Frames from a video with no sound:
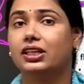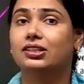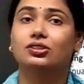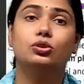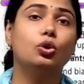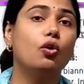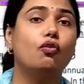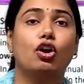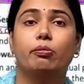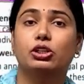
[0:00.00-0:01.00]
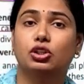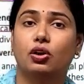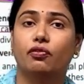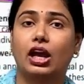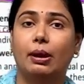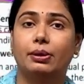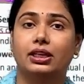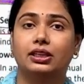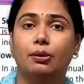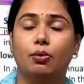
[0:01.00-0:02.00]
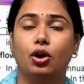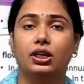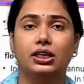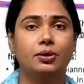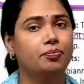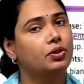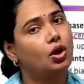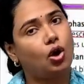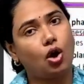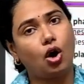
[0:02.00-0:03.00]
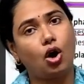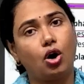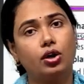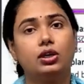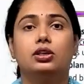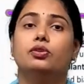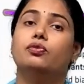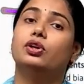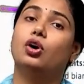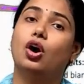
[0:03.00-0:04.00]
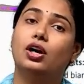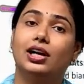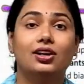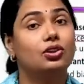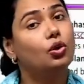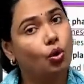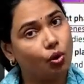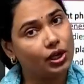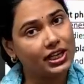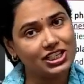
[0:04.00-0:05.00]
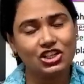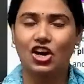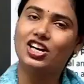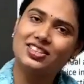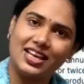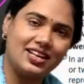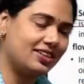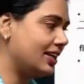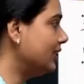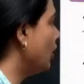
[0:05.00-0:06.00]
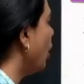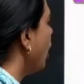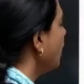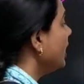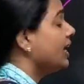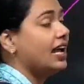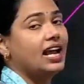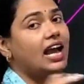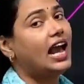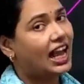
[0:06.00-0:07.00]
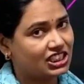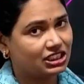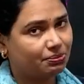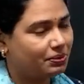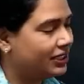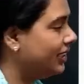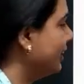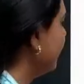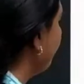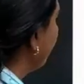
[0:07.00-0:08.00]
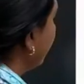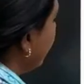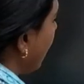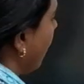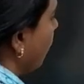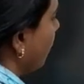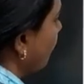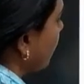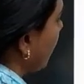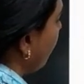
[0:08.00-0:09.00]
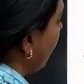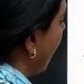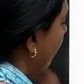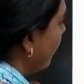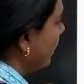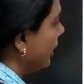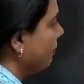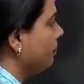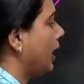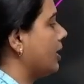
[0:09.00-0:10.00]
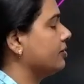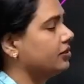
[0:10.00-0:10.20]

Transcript: is no formation of gamete in the body, or we call it old age or senescent or aging period. Now, flowering in plants.